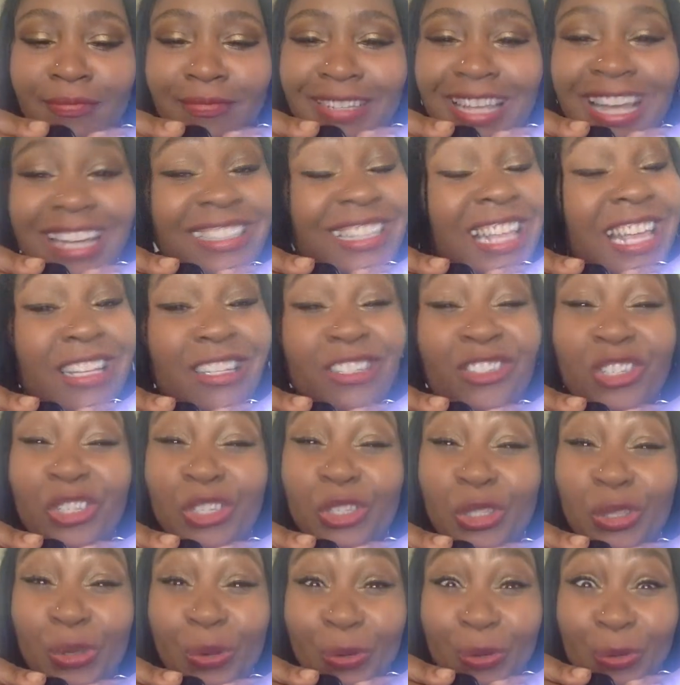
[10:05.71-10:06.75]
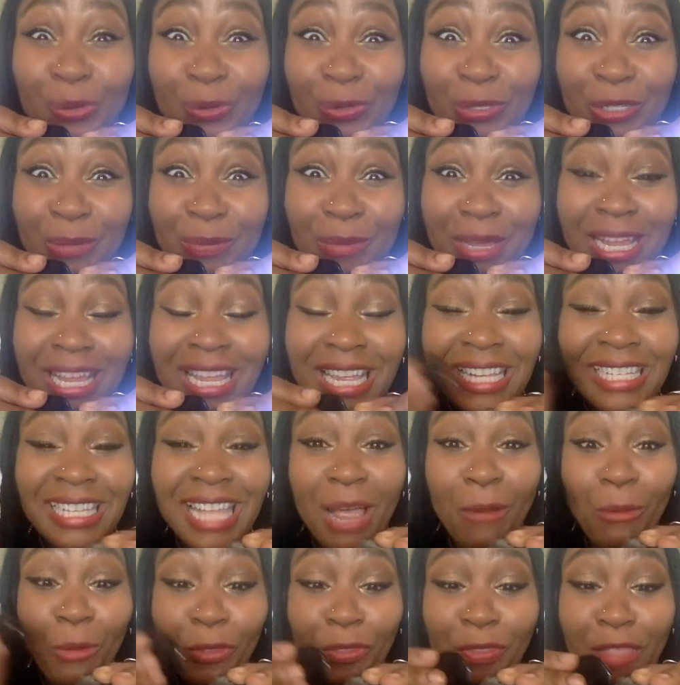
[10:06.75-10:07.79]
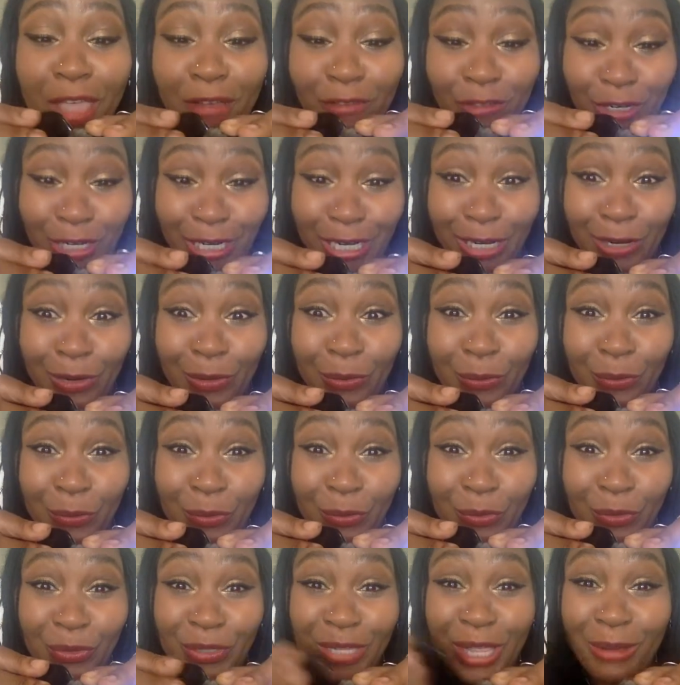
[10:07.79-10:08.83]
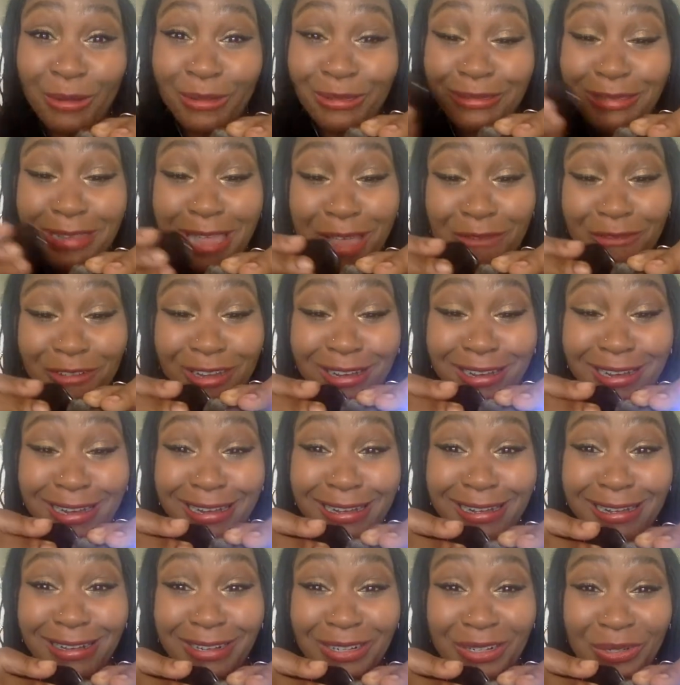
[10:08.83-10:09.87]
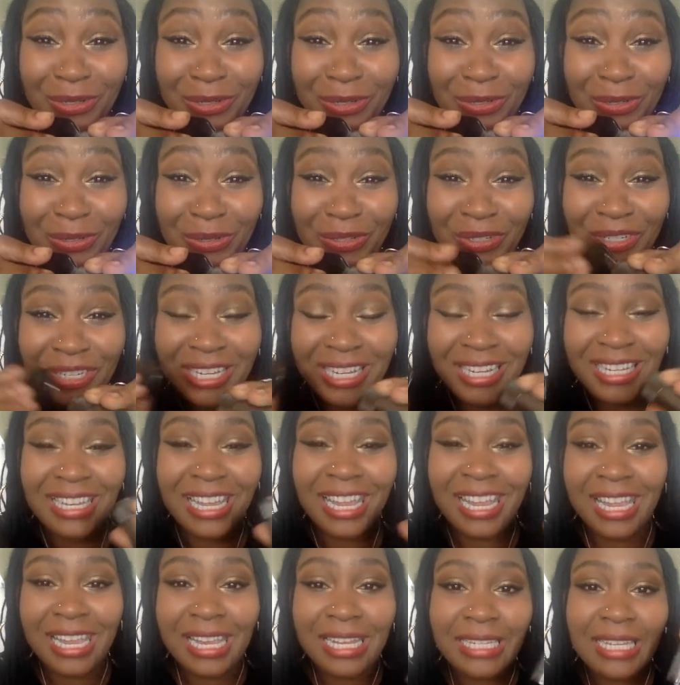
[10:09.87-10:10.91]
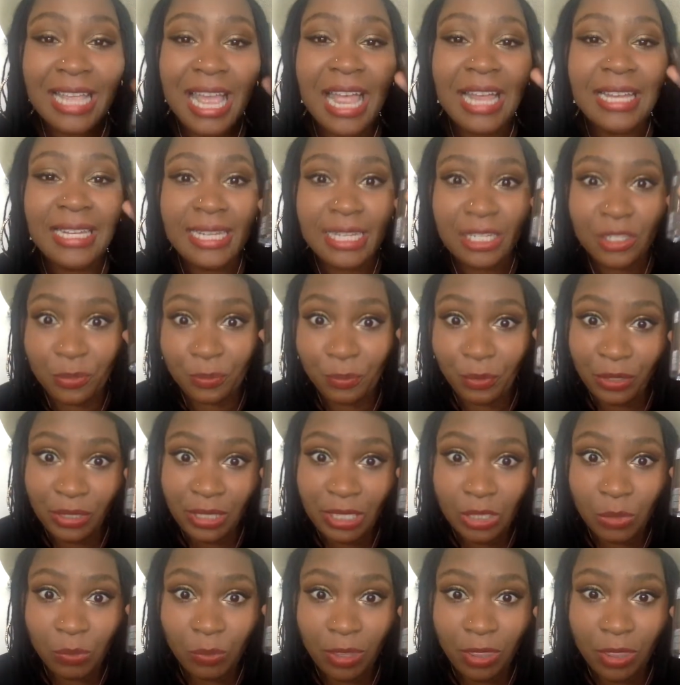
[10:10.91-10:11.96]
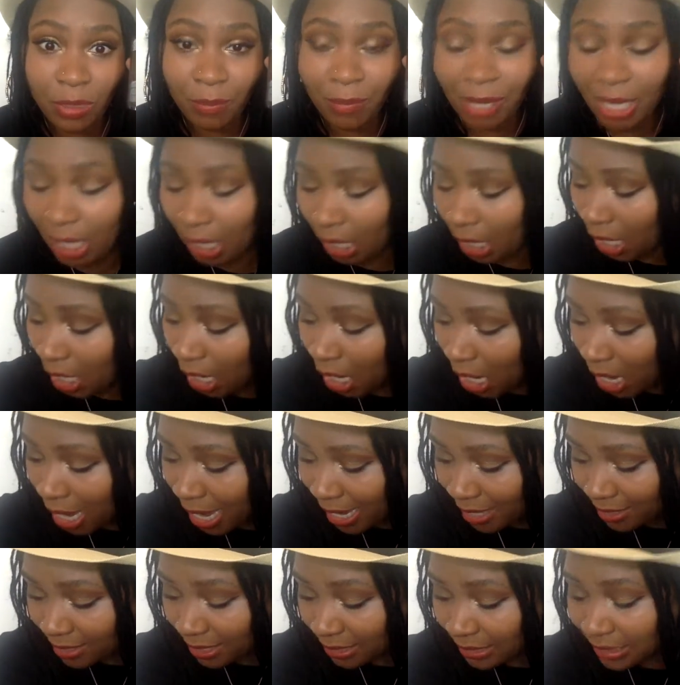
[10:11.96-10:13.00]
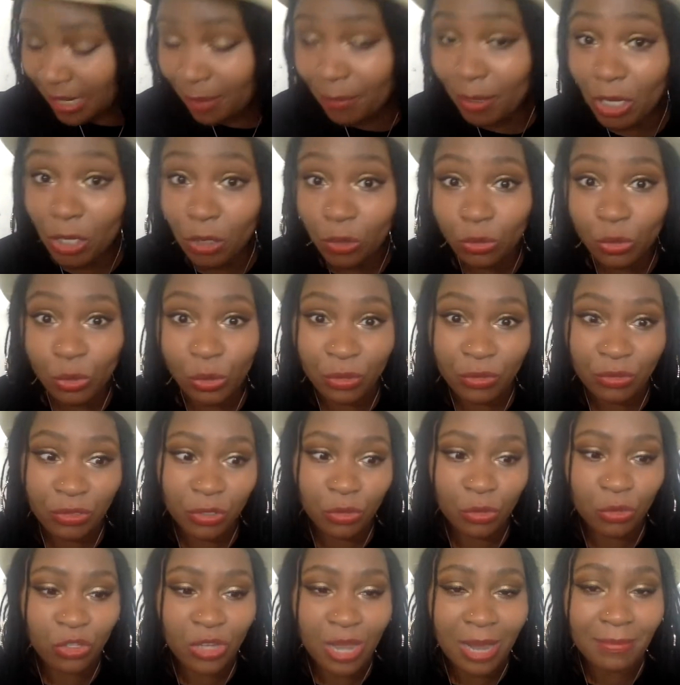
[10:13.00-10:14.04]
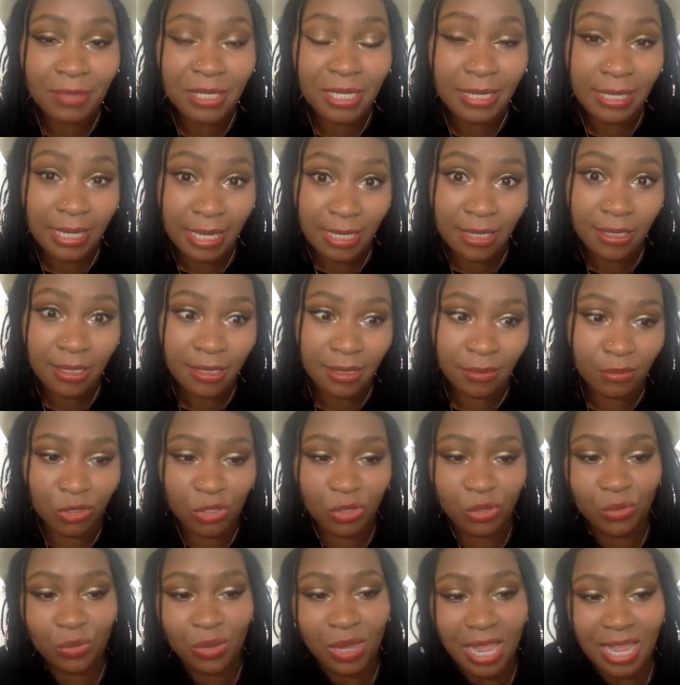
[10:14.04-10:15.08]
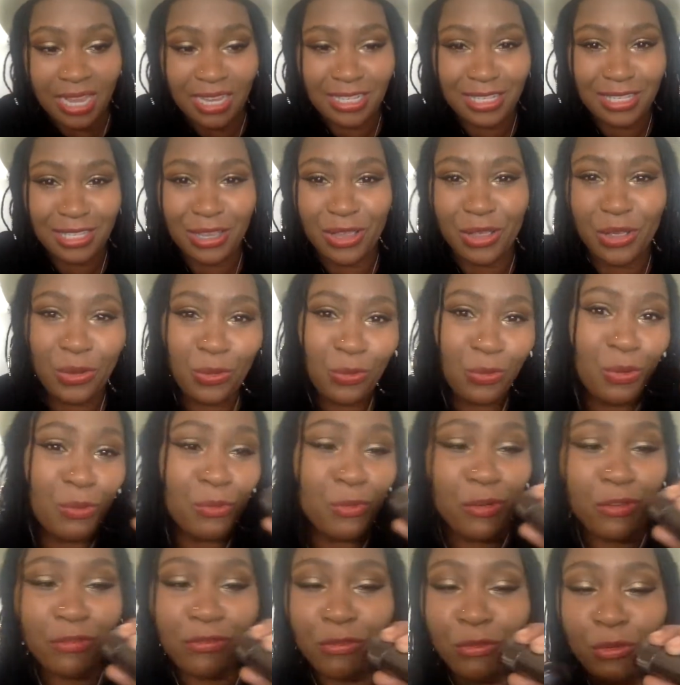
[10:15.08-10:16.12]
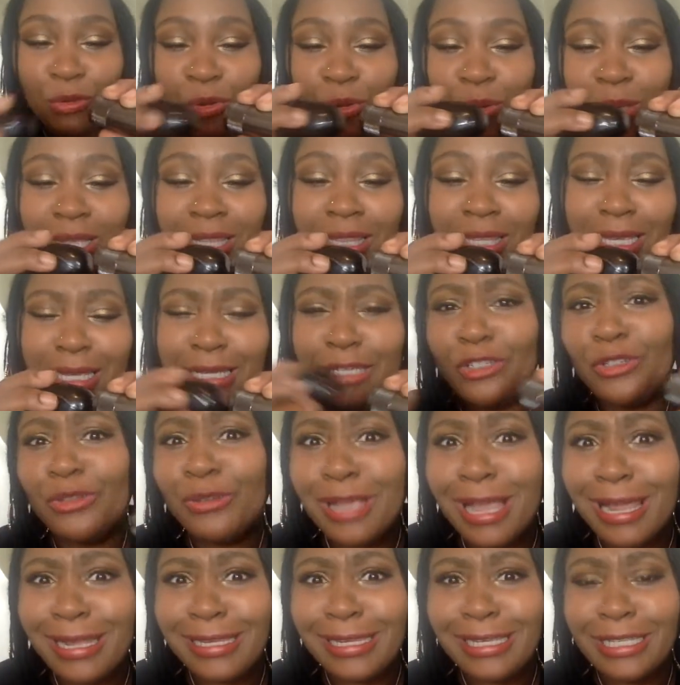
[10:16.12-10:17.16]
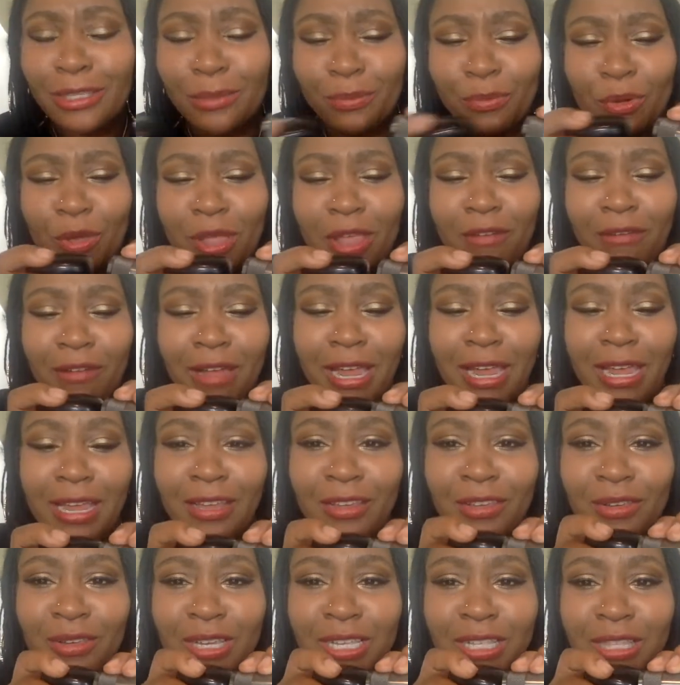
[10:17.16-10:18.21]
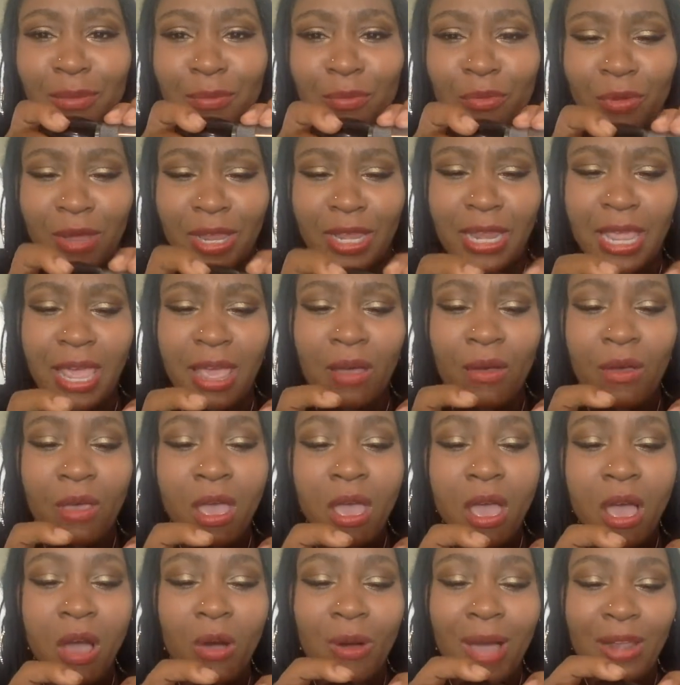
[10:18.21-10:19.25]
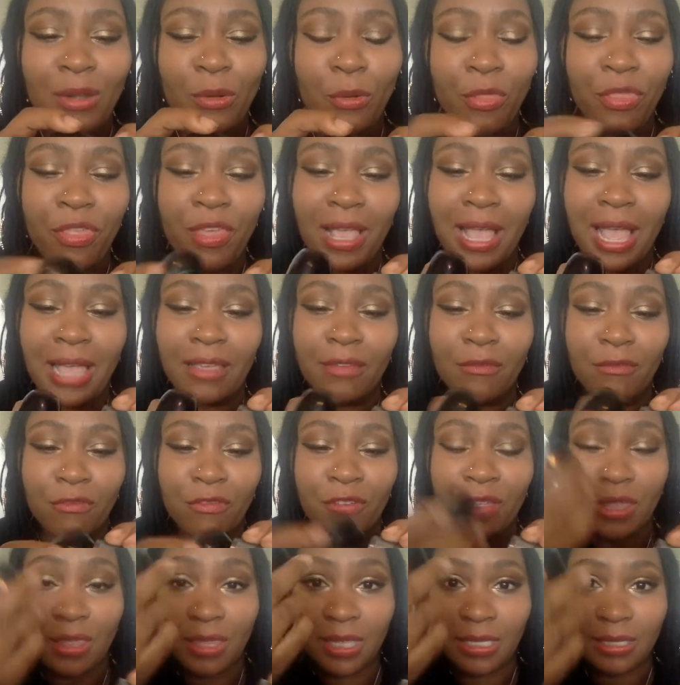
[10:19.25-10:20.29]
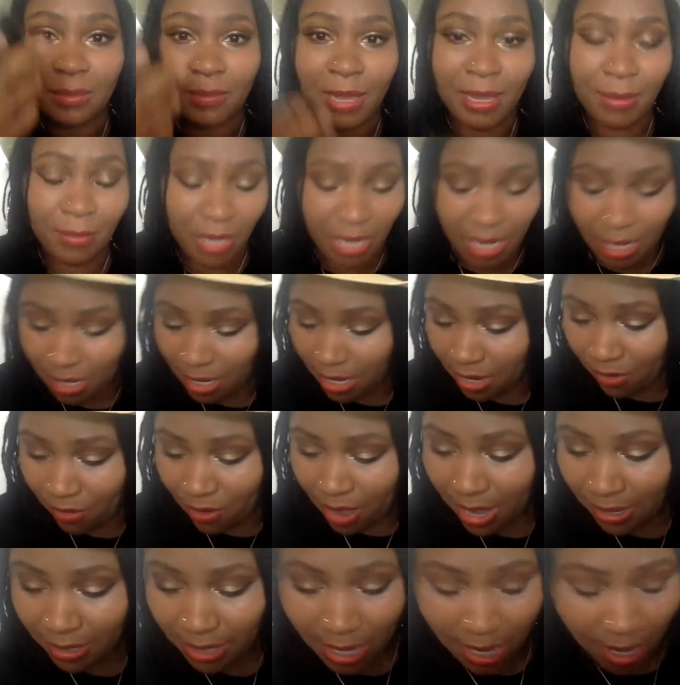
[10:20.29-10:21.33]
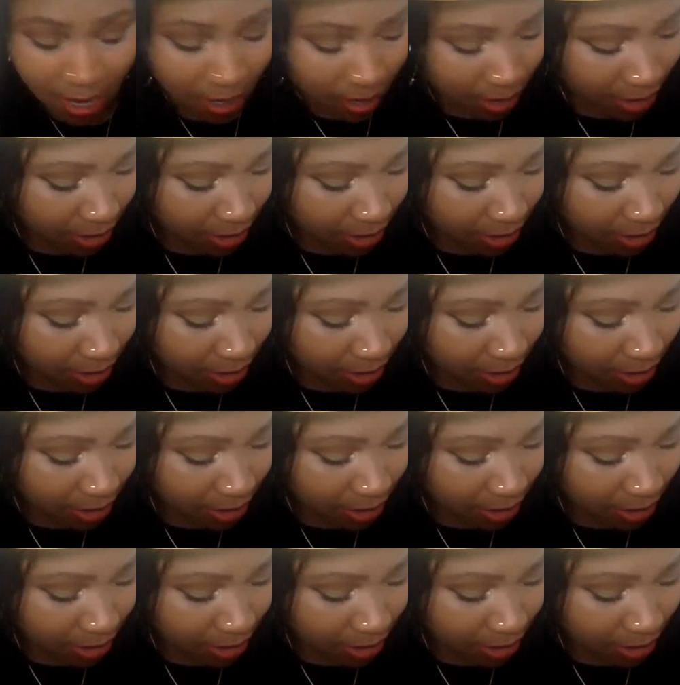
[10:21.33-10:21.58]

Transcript: uh, that is just so cool to me. That will never get old. That will never get old. And I need to bring this with me uh, next time I go to a crystal shop to get some guides. So we'll move through quickly because you kind of get the point, right? You get the point now. Oh, I don't think I can fit this baby in there. I can't.